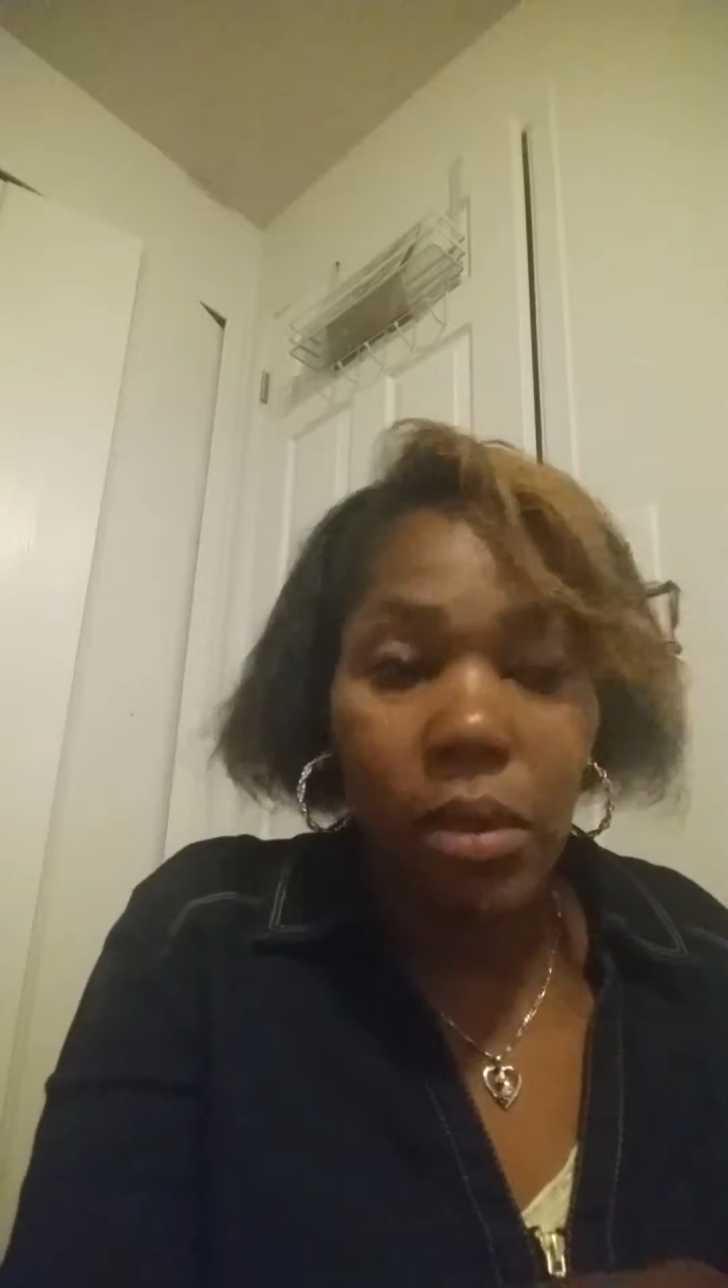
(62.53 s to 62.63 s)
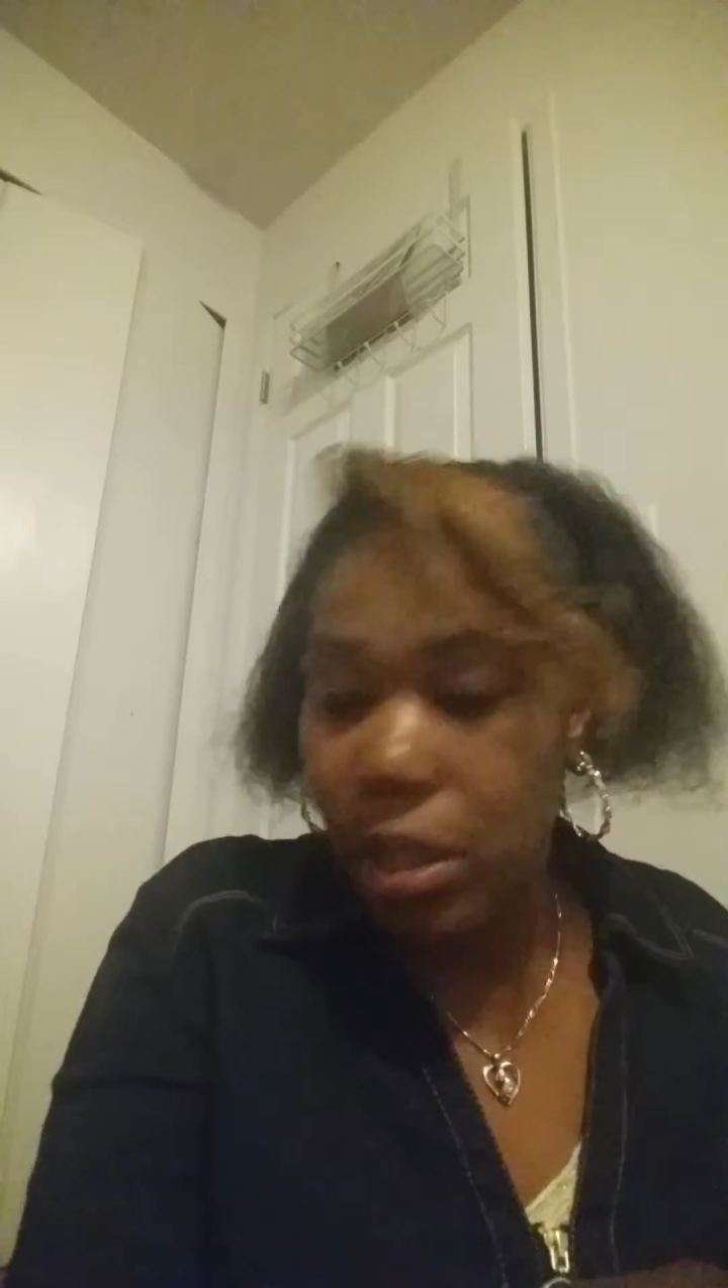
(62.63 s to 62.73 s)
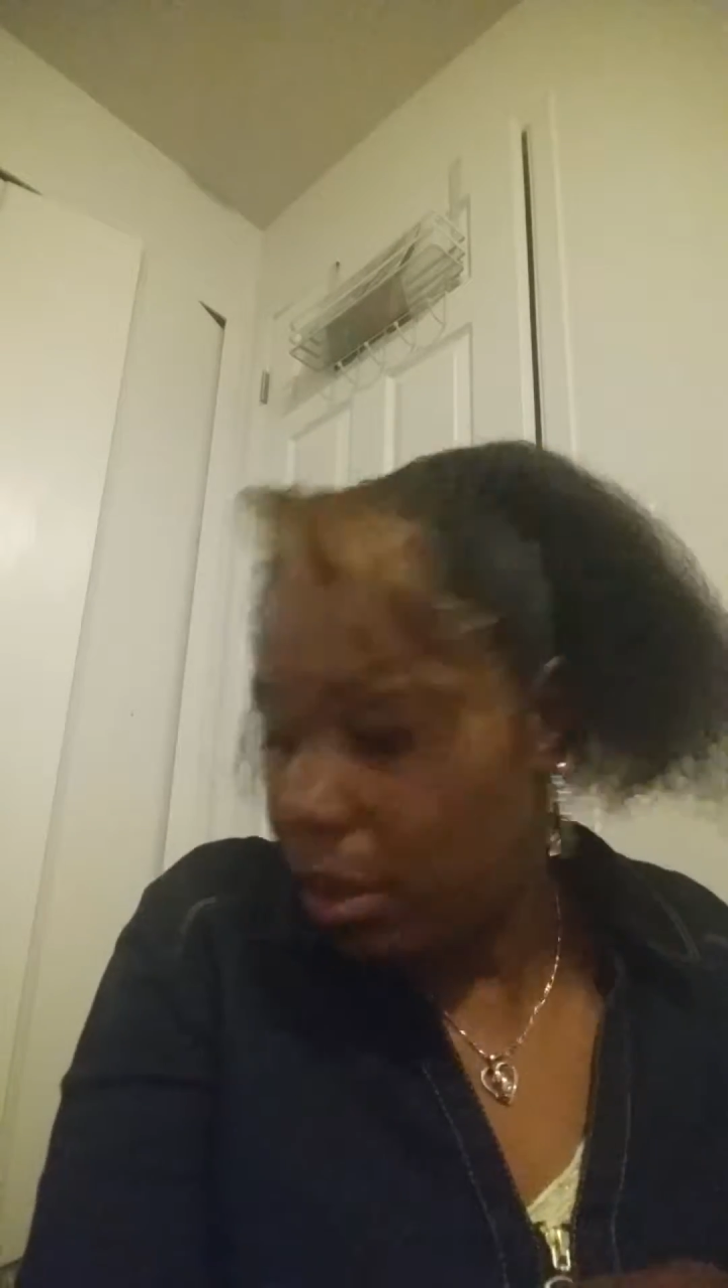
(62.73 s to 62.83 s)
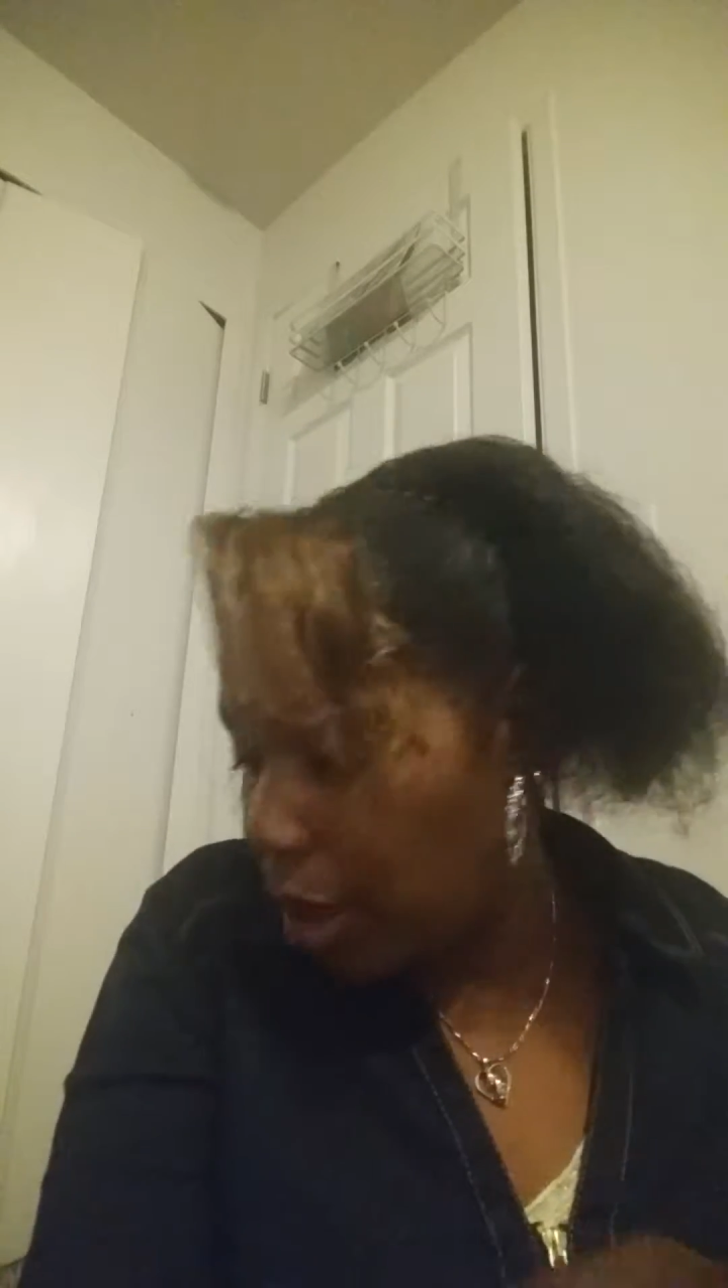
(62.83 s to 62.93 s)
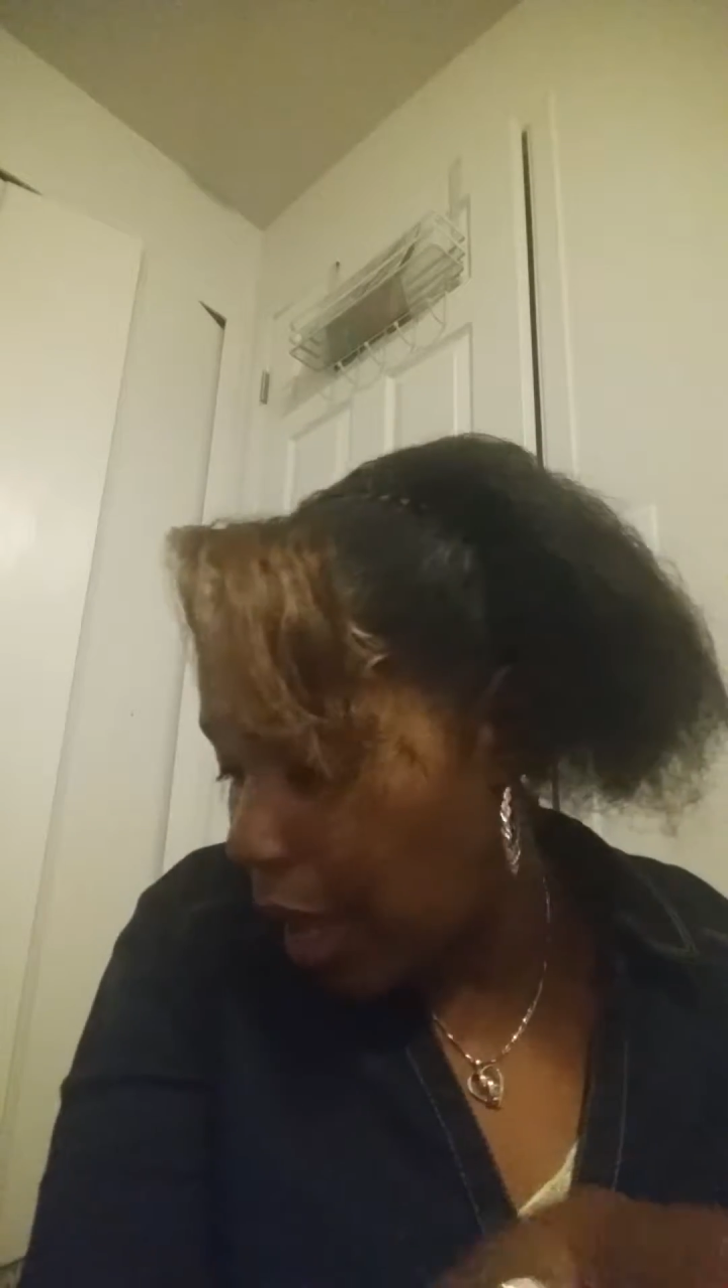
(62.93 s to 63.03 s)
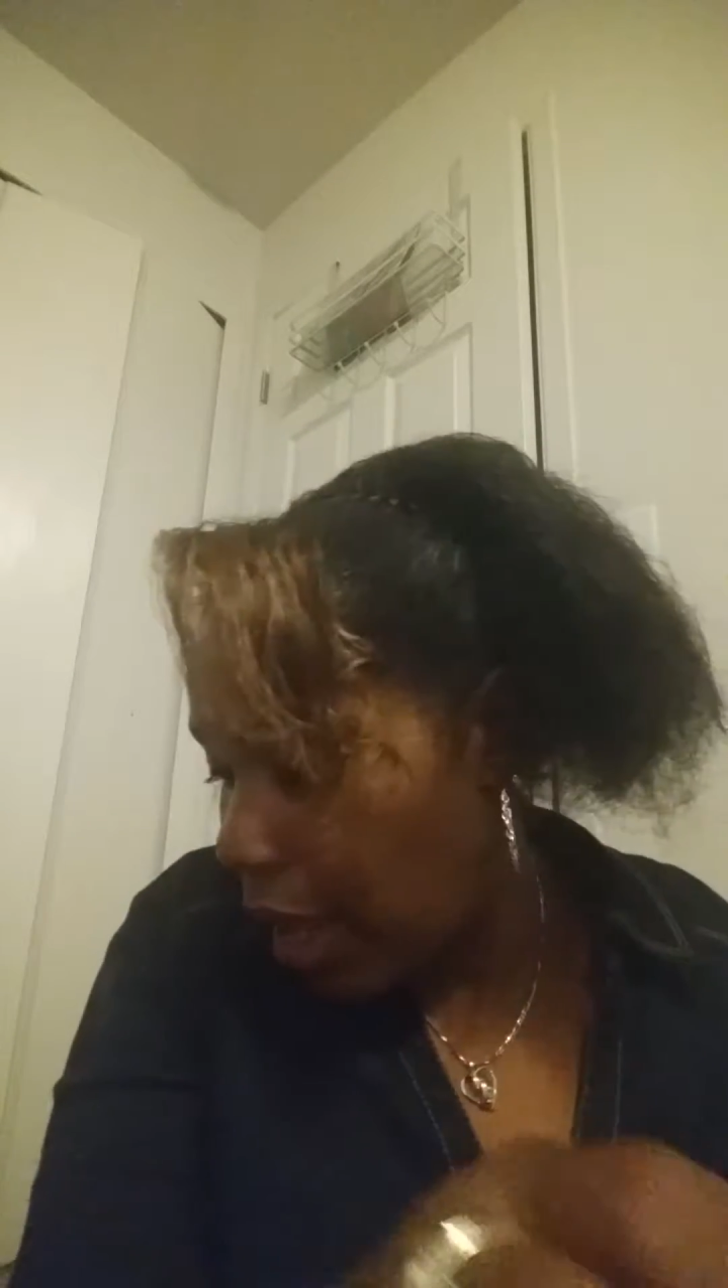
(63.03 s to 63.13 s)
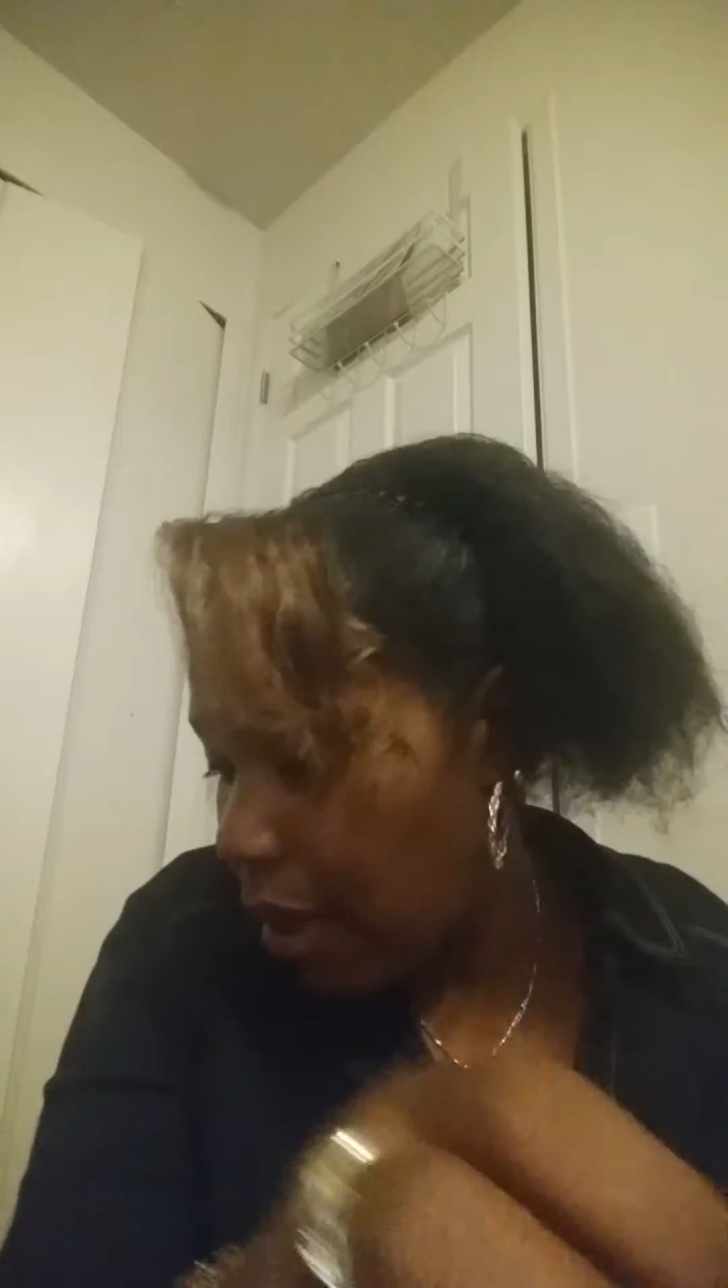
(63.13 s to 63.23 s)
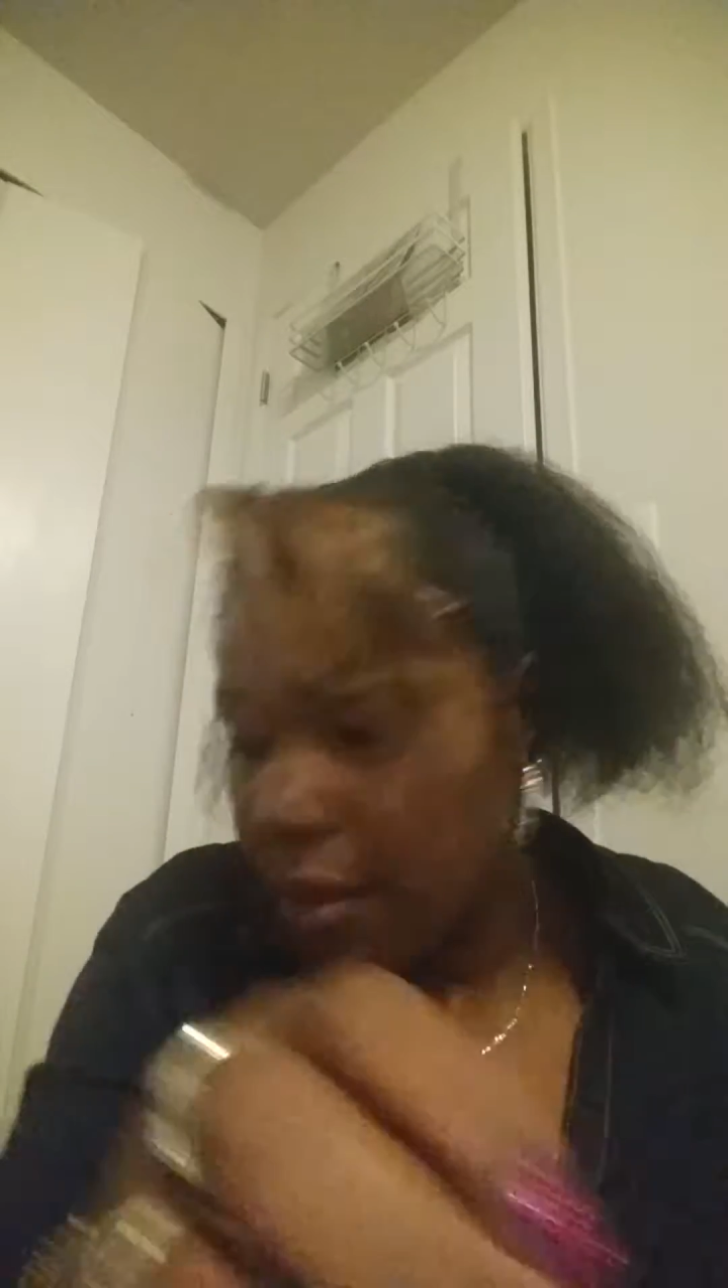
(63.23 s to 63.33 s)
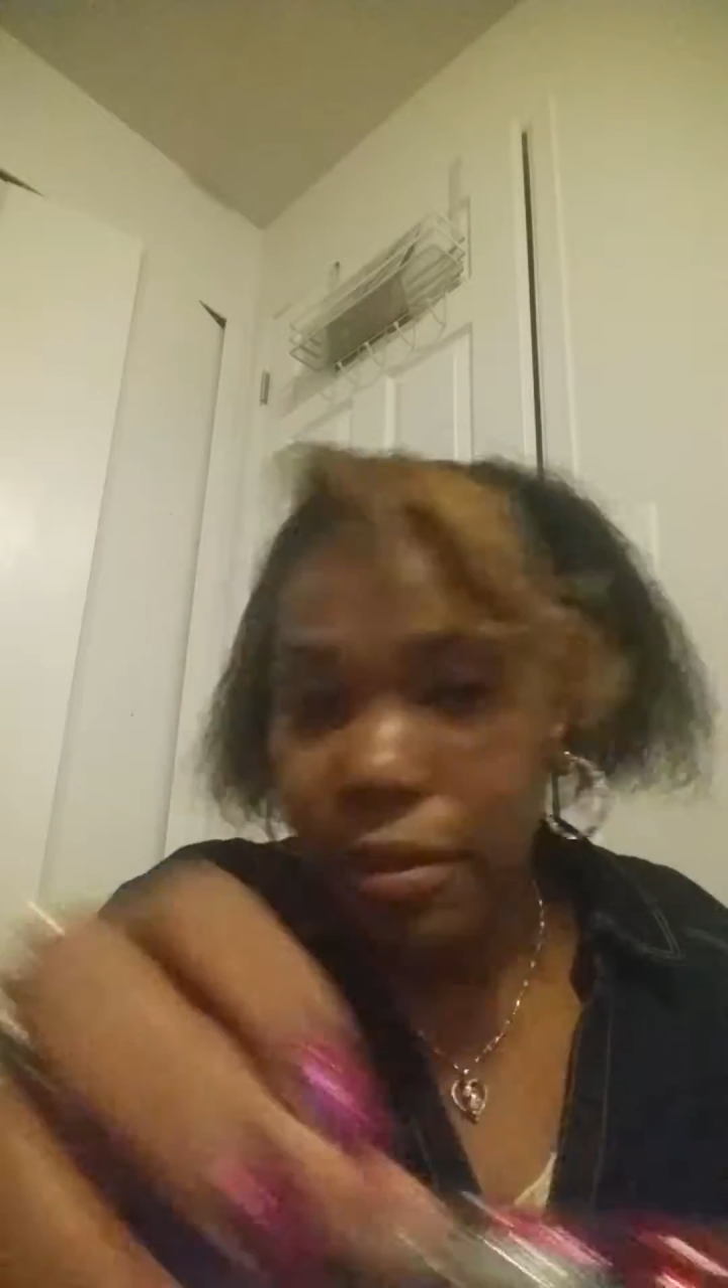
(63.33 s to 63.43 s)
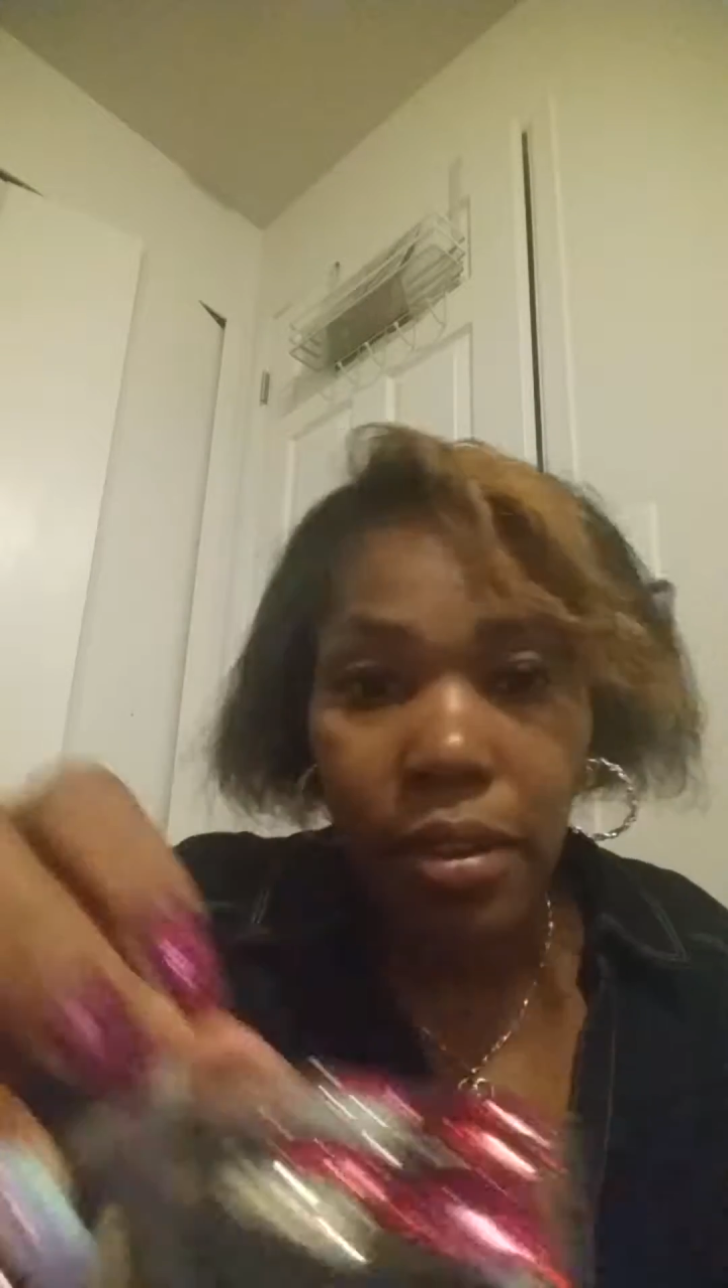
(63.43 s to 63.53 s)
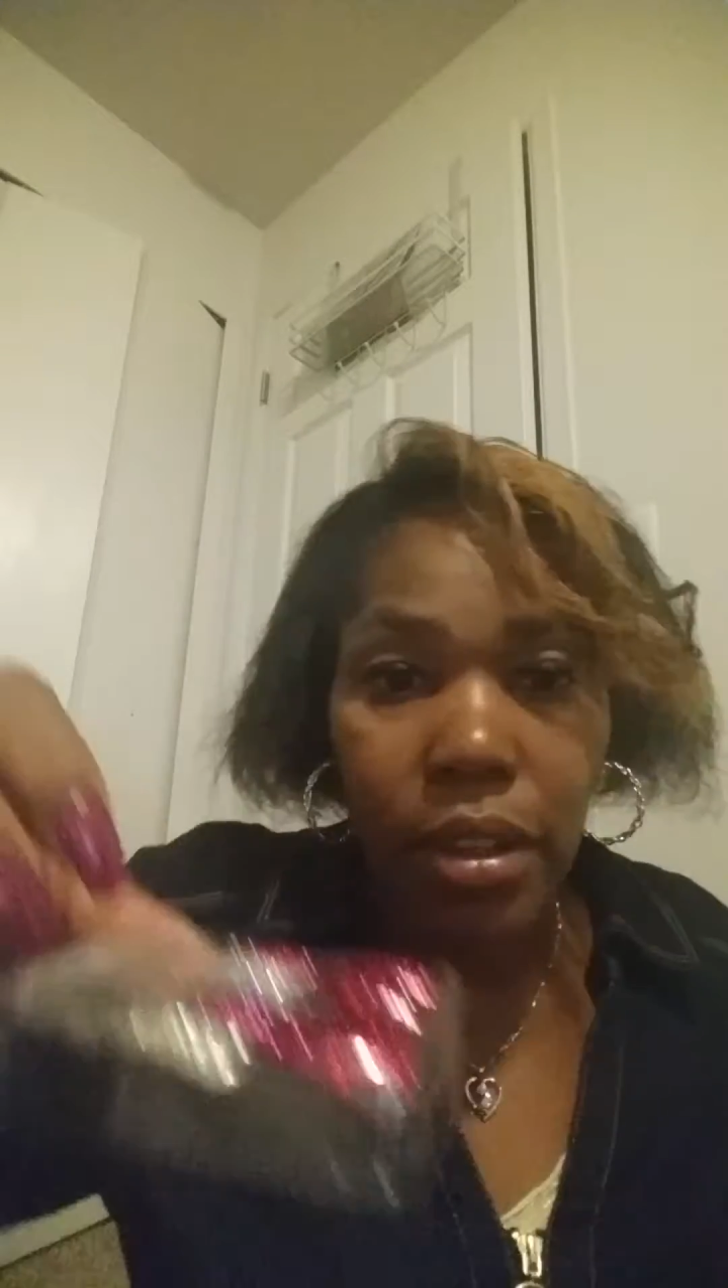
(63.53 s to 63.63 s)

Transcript: You'll have,